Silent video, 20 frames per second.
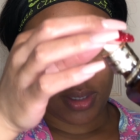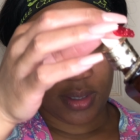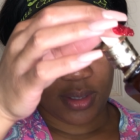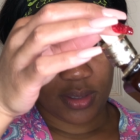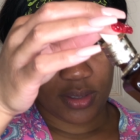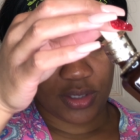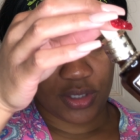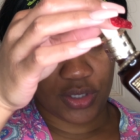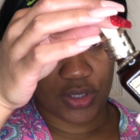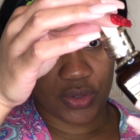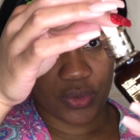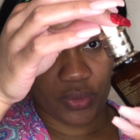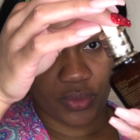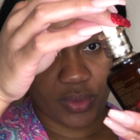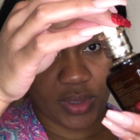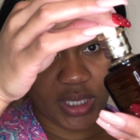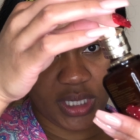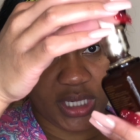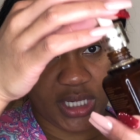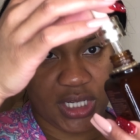
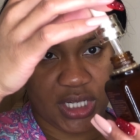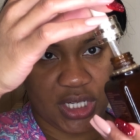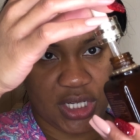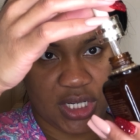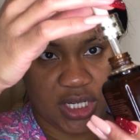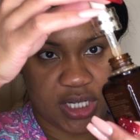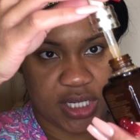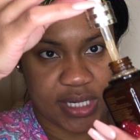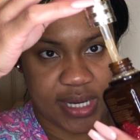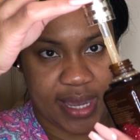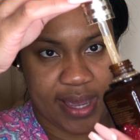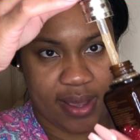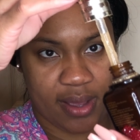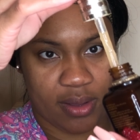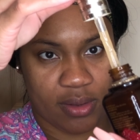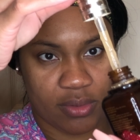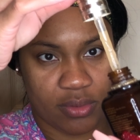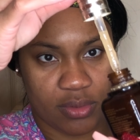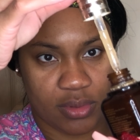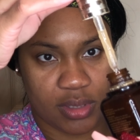syringe
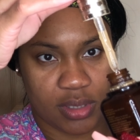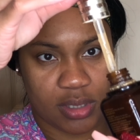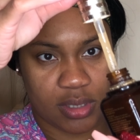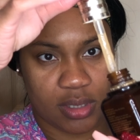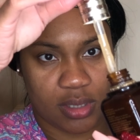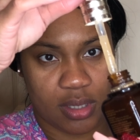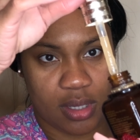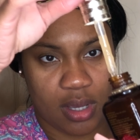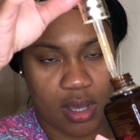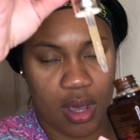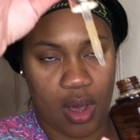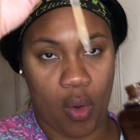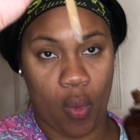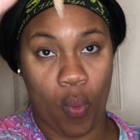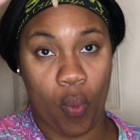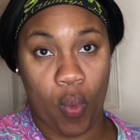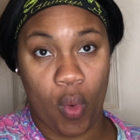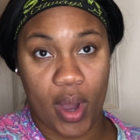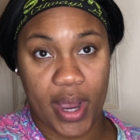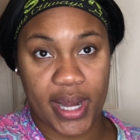out
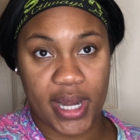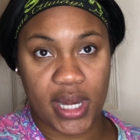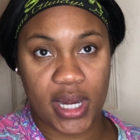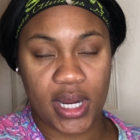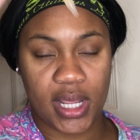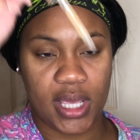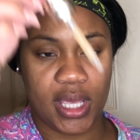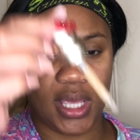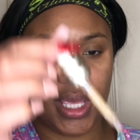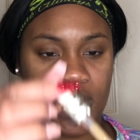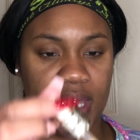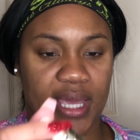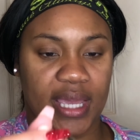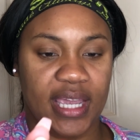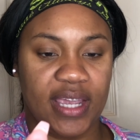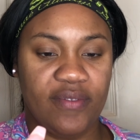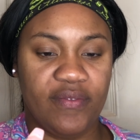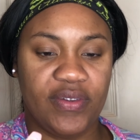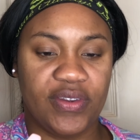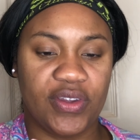one,
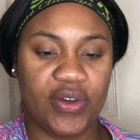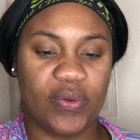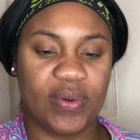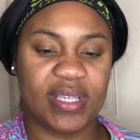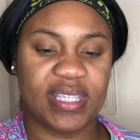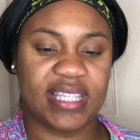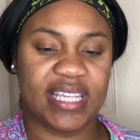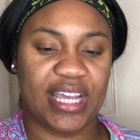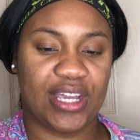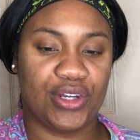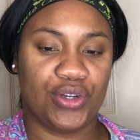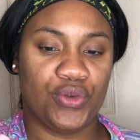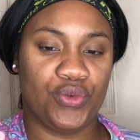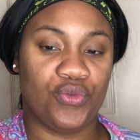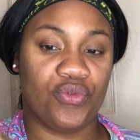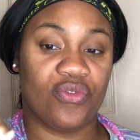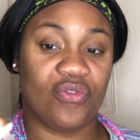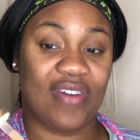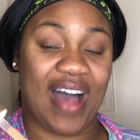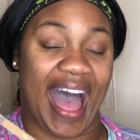even though it say do
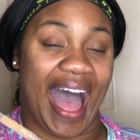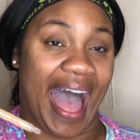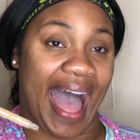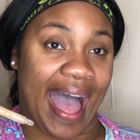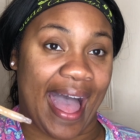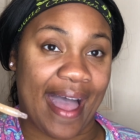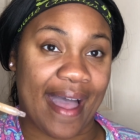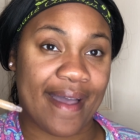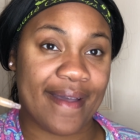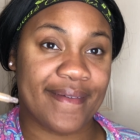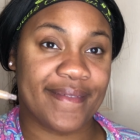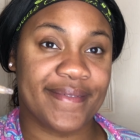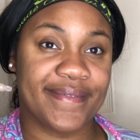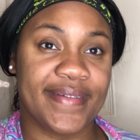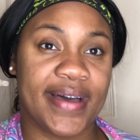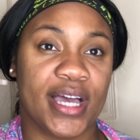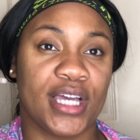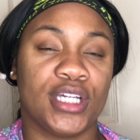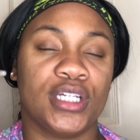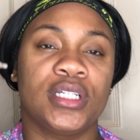five,
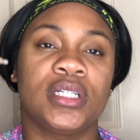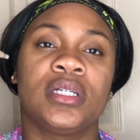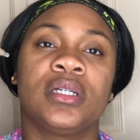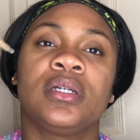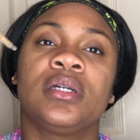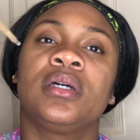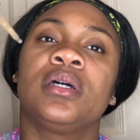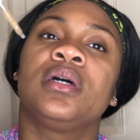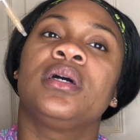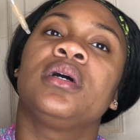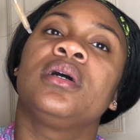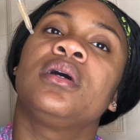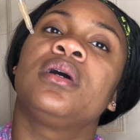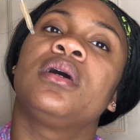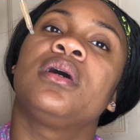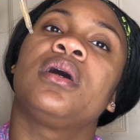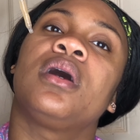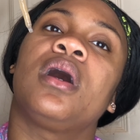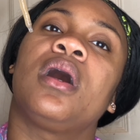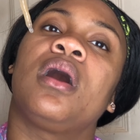
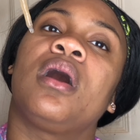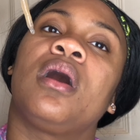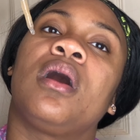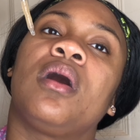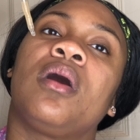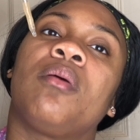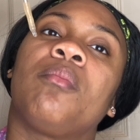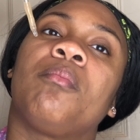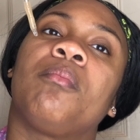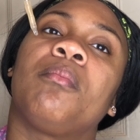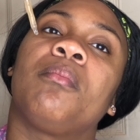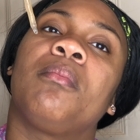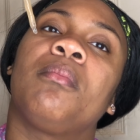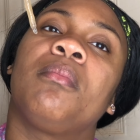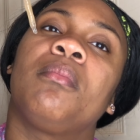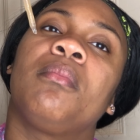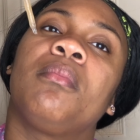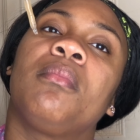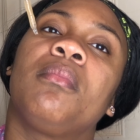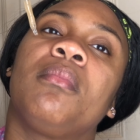um,
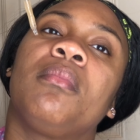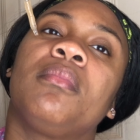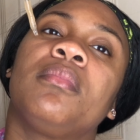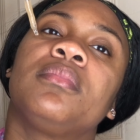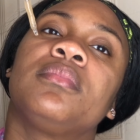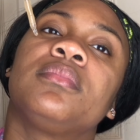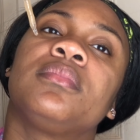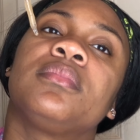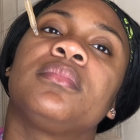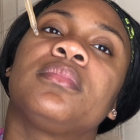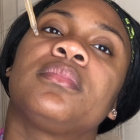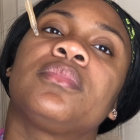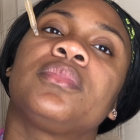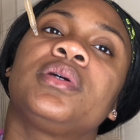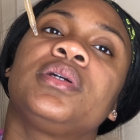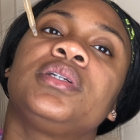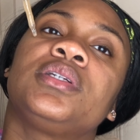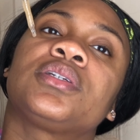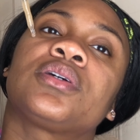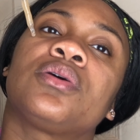
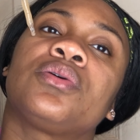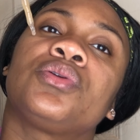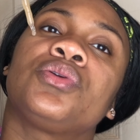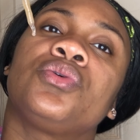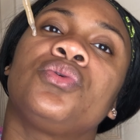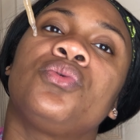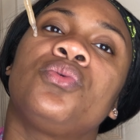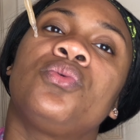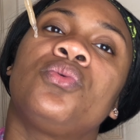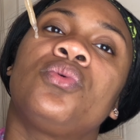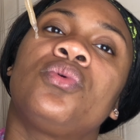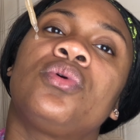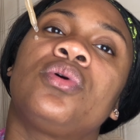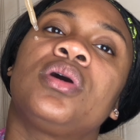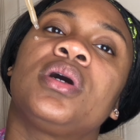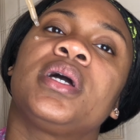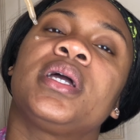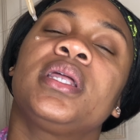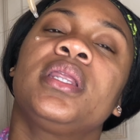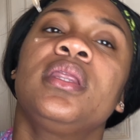we're just gonna do
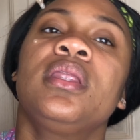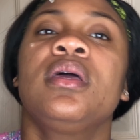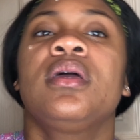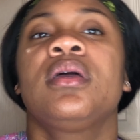one,